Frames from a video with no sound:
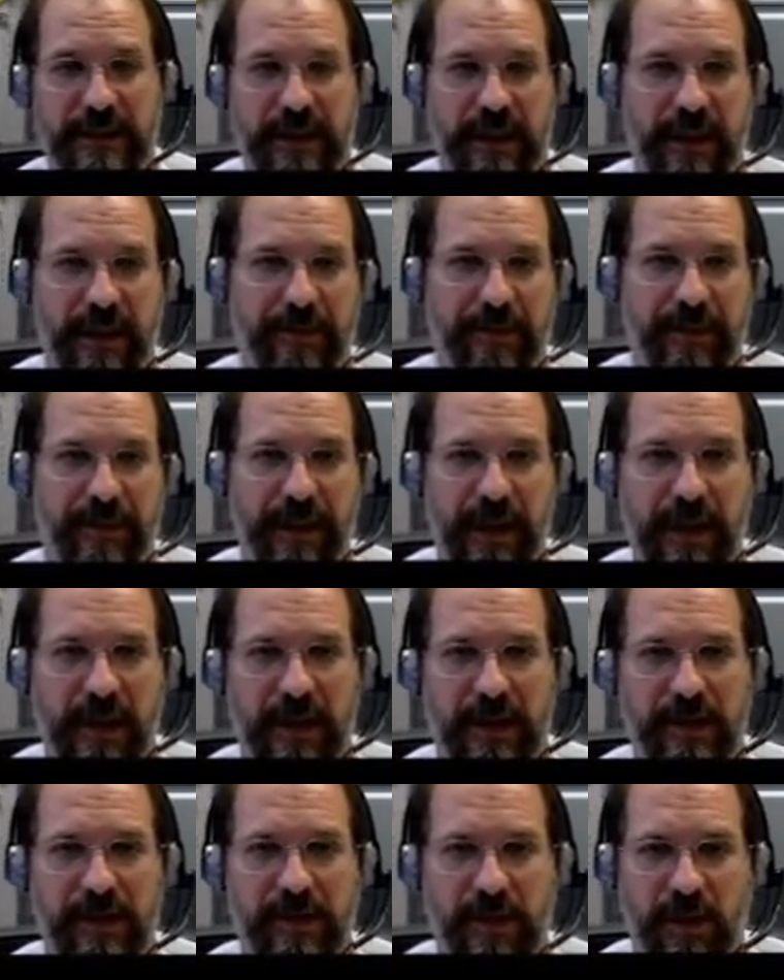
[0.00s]
Okay,
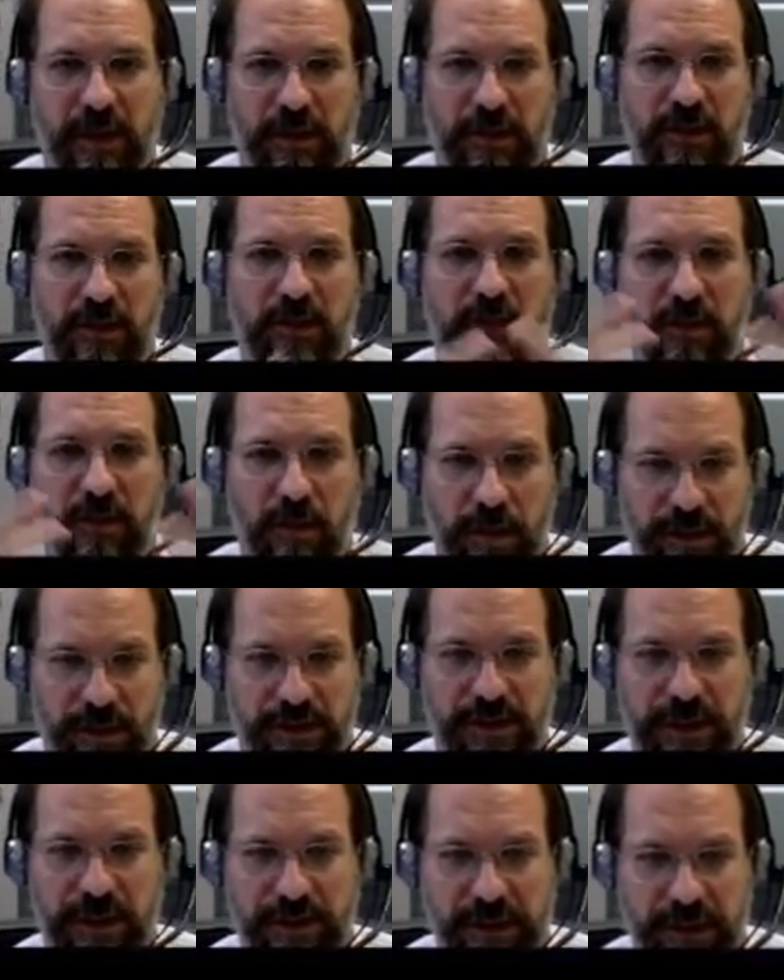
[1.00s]
so what
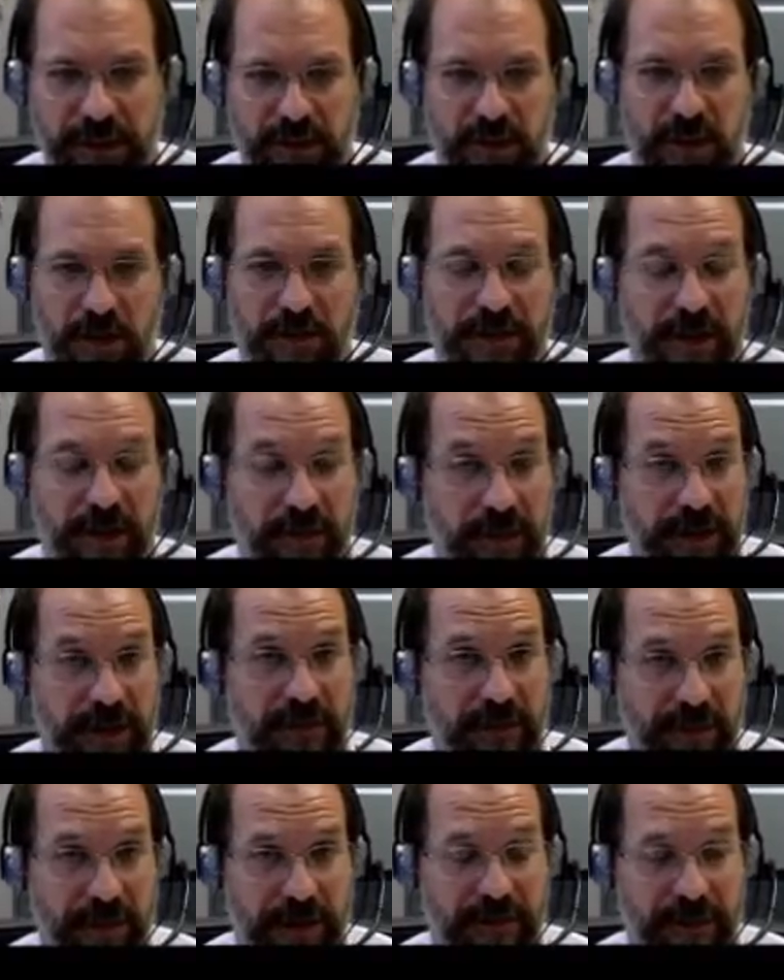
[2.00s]
does shifting the curve to the
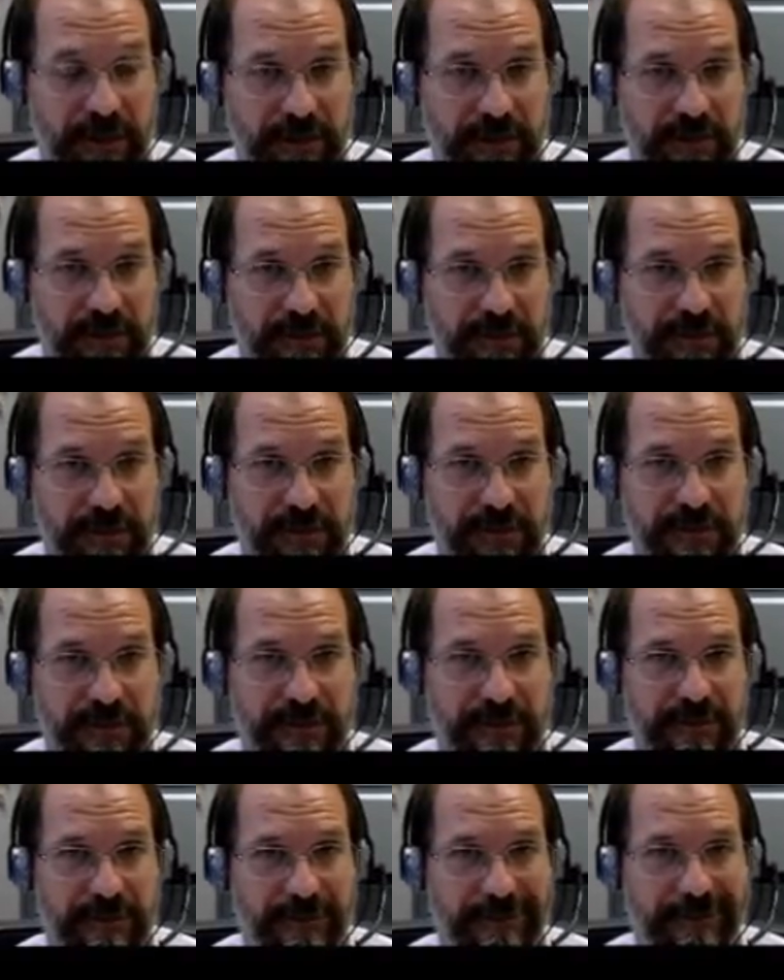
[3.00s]
right favor?
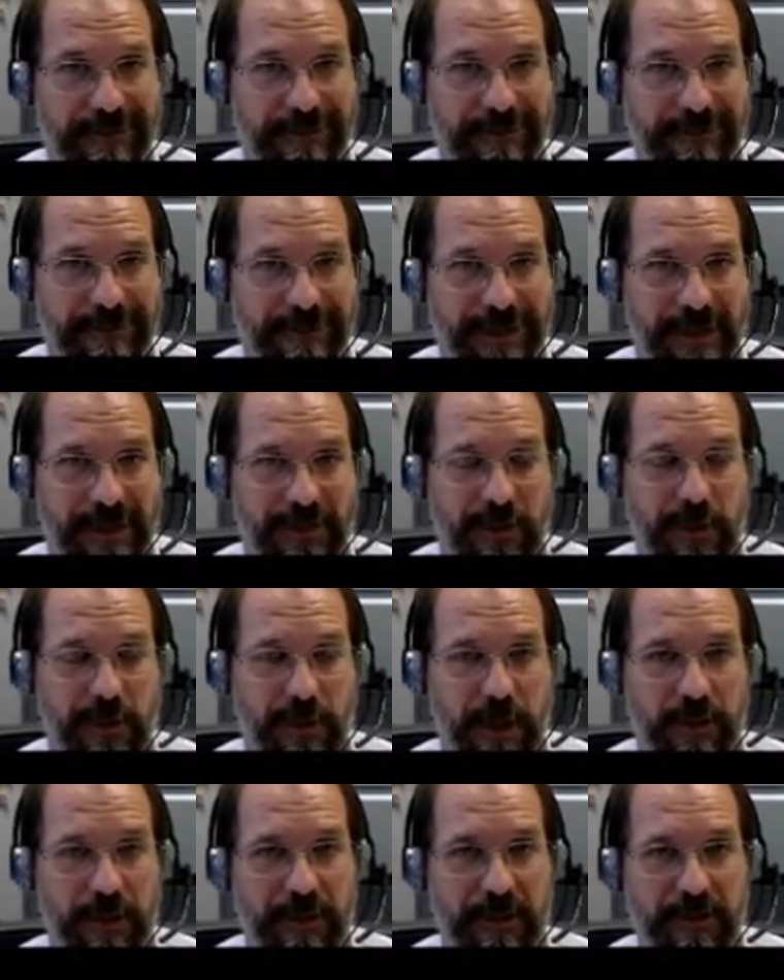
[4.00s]
See if
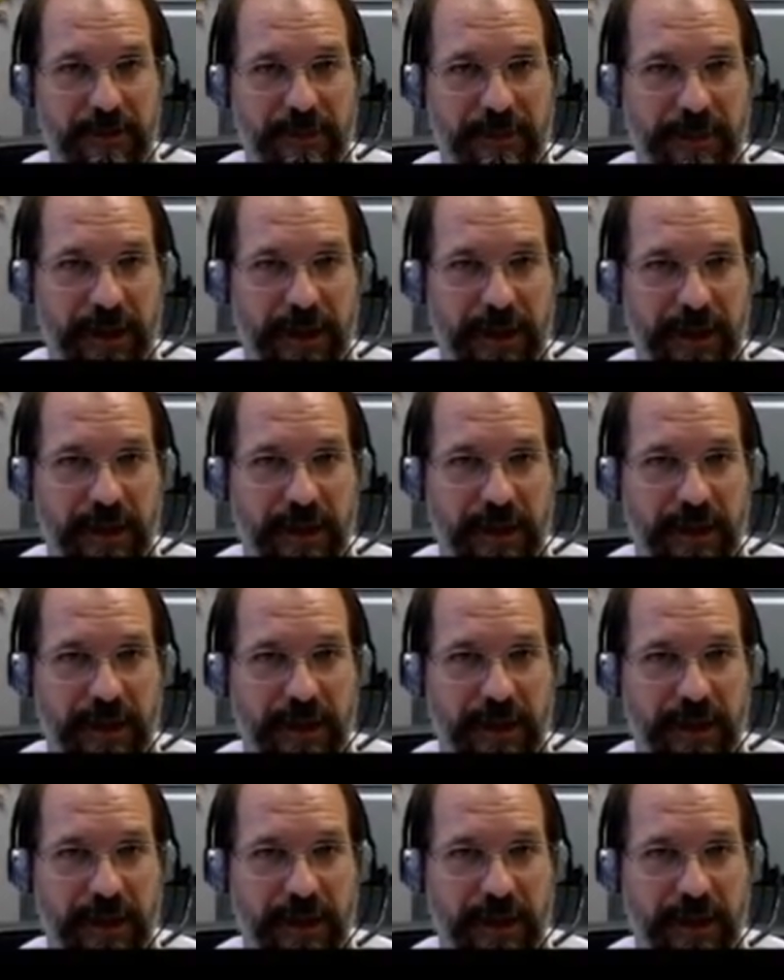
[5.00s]
you remember.